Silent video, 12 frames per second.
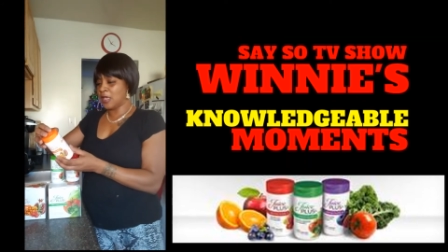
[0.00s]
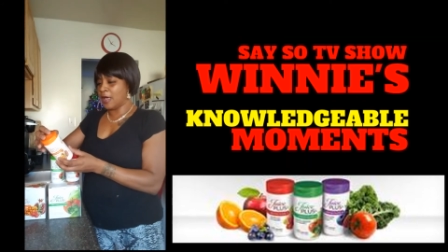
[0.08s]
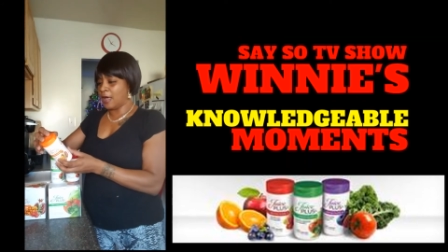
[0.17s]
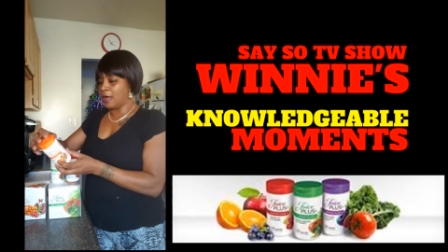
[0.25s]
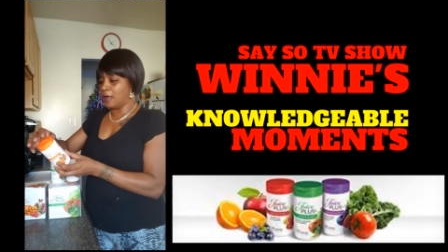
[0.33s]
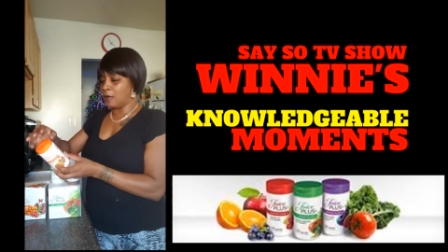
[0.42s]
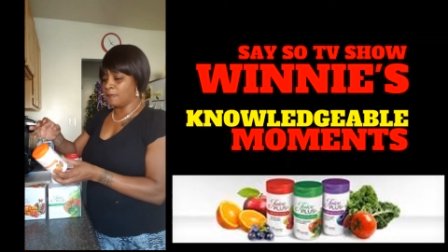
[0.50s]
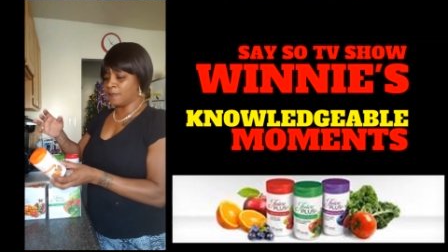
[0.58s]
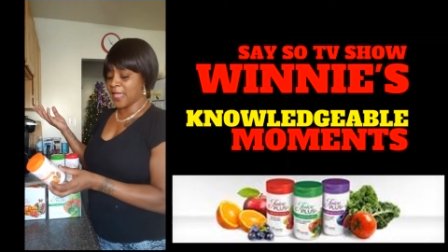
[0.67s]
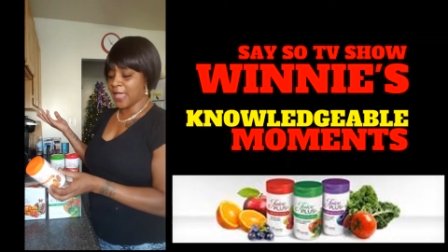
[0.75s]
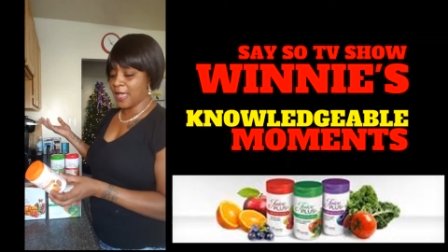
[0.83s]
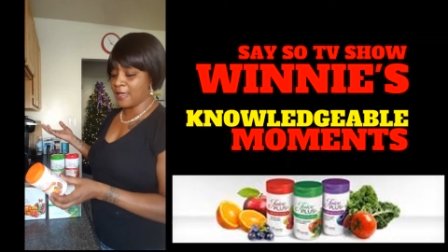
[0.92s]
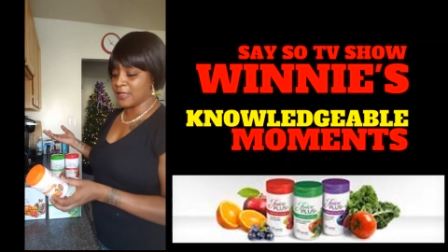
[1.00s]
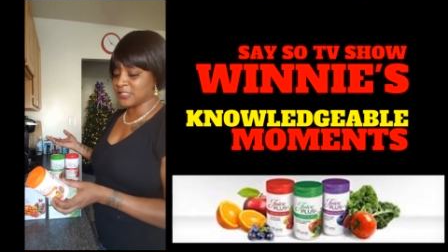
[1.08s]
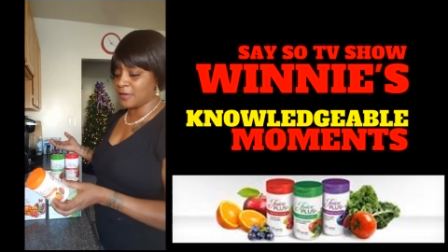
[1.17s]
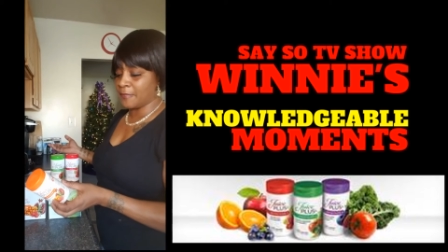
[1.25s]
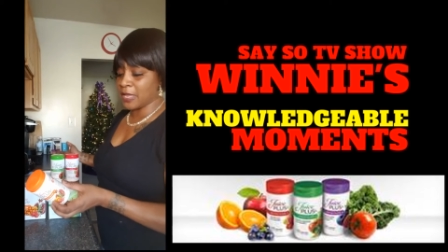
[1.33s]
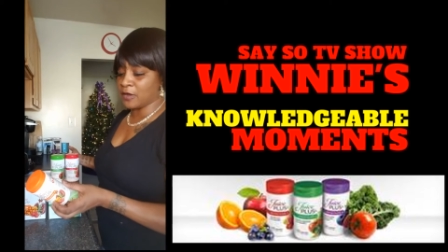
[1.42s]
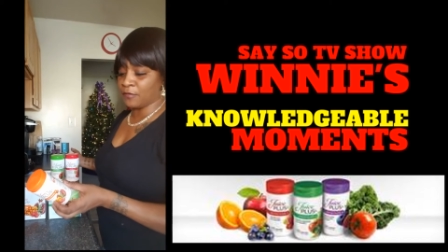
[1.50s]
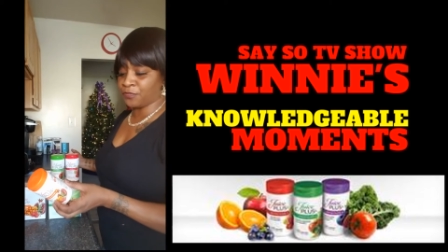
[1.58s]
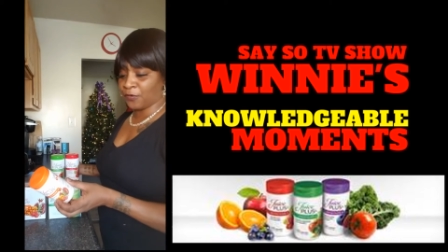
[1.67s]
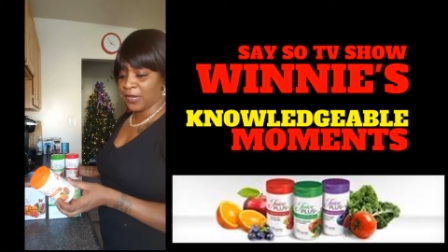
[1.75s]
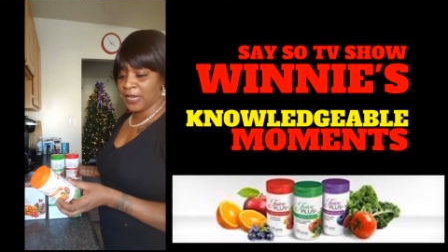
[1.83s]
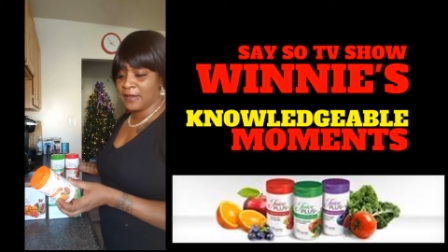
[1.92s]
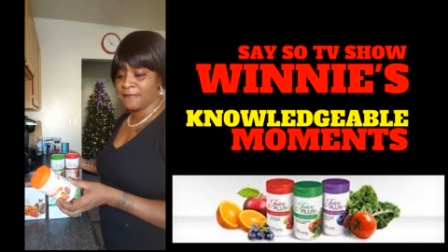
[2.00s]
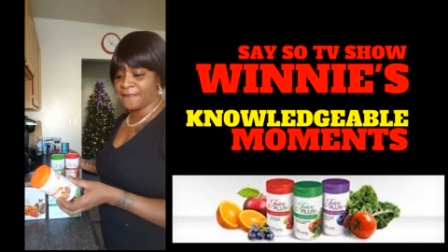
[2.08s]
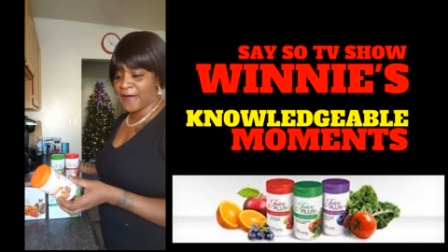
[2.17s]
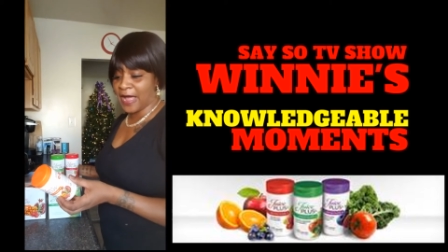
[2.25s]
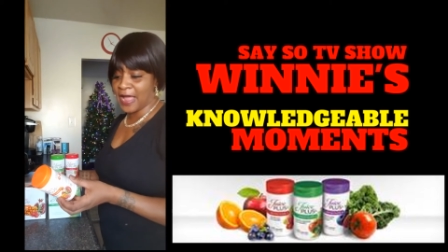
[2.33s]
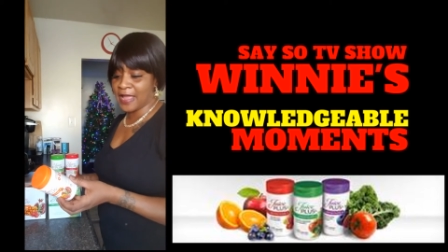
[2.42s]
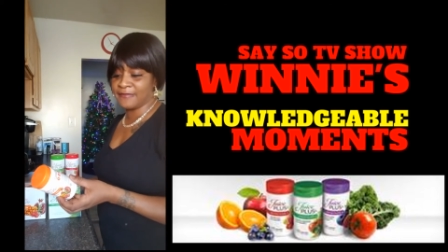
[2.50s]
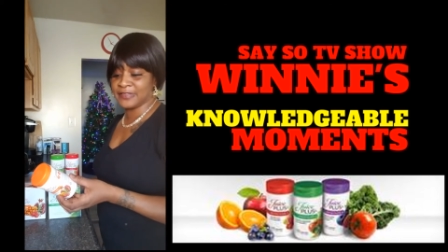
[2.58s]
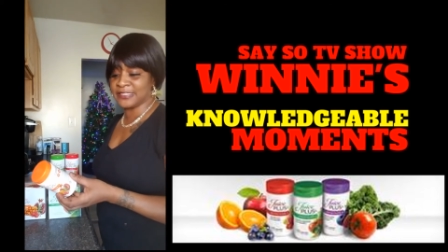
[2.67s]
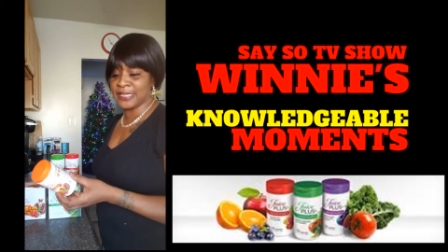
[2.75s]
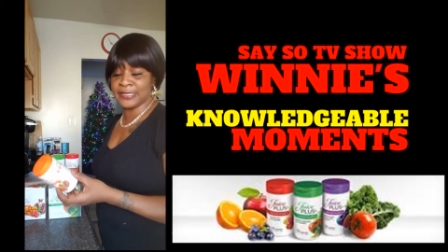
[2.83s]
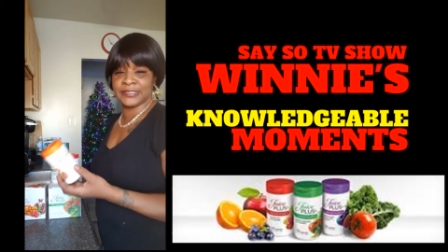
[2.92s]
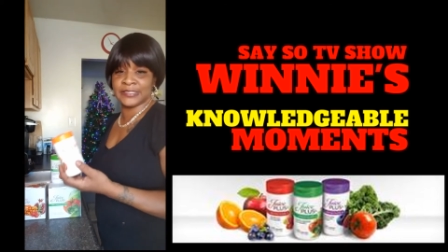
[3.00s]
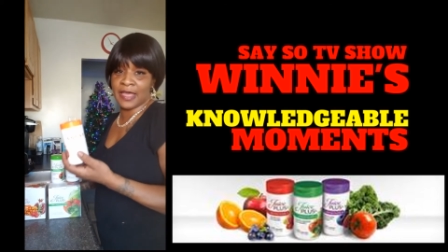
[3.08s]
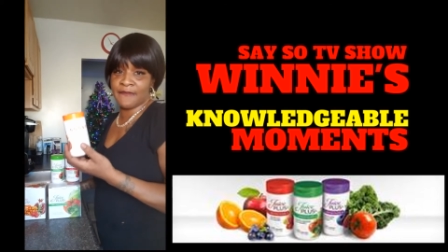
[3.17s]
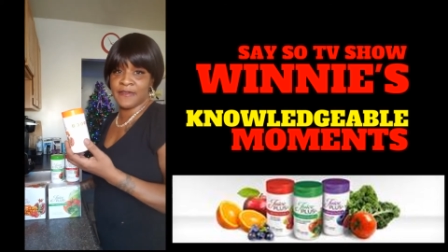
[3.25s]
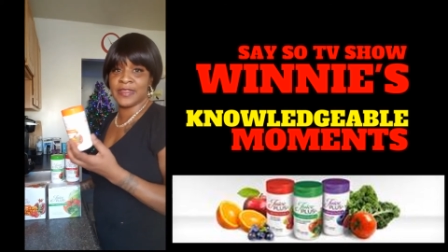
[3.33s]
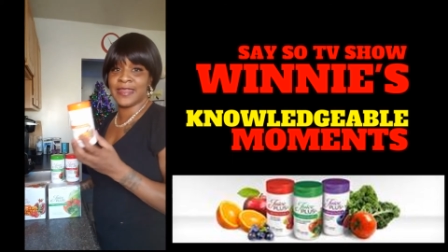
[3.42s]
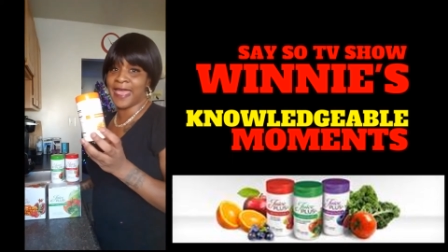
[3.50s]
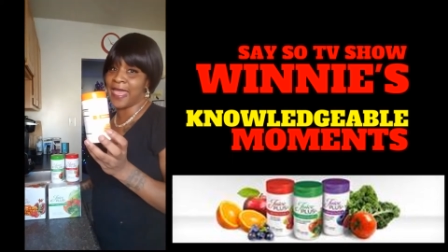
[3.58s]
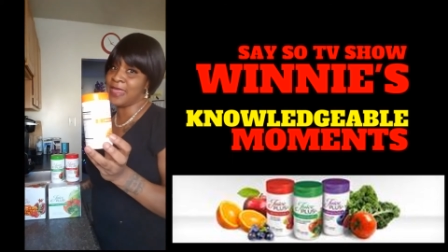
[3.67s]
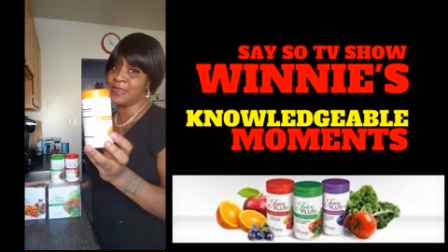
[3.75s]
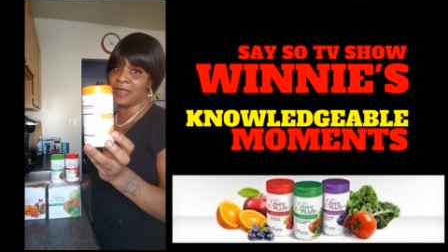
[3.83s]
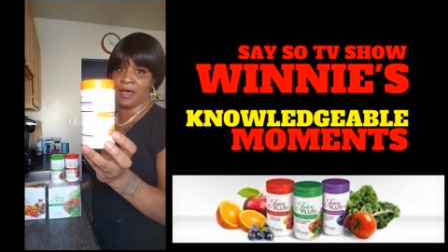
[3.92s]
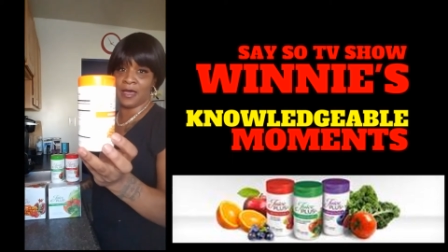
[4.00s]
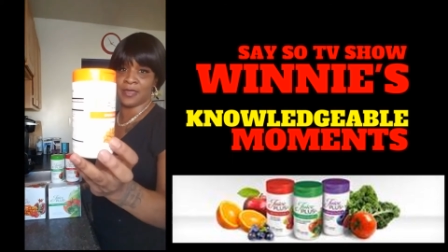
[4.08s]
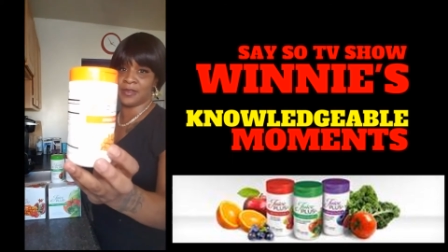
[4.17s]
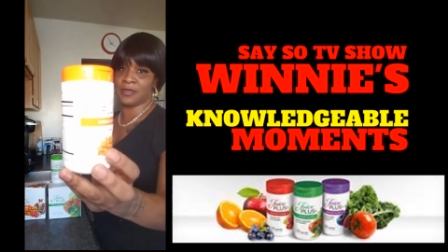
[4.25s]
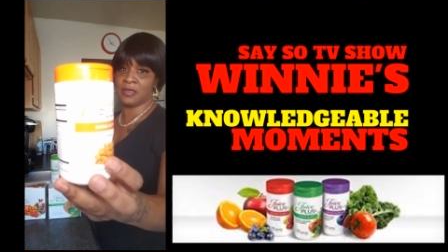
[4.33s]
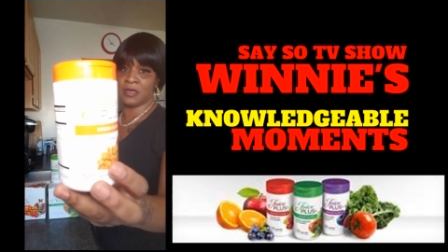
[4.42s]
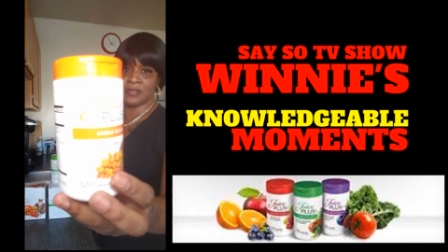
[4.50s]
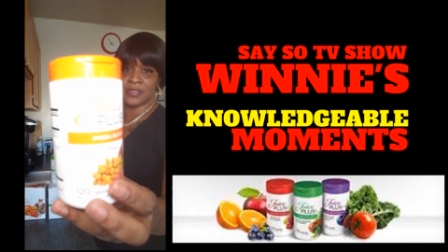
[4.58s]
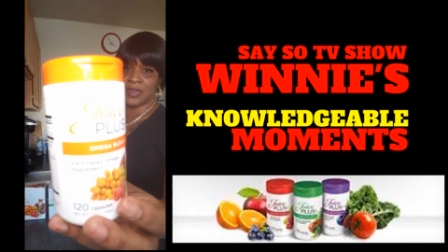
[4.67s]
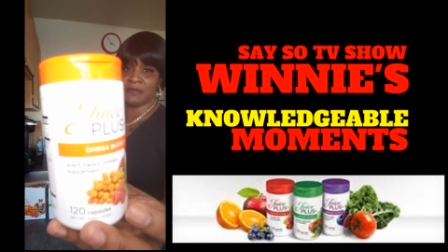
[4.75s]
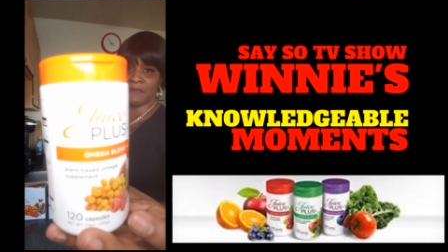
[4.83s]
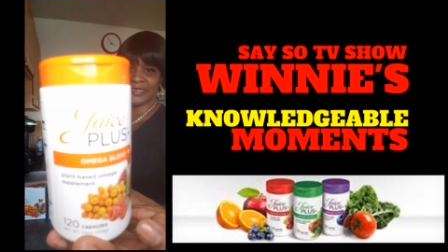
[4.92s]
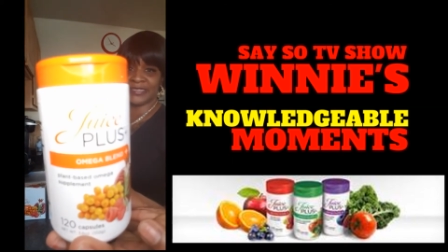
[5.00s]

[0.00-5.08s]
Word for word: Um, they had it's omega three, five, six, seven, and 9. They didn't miss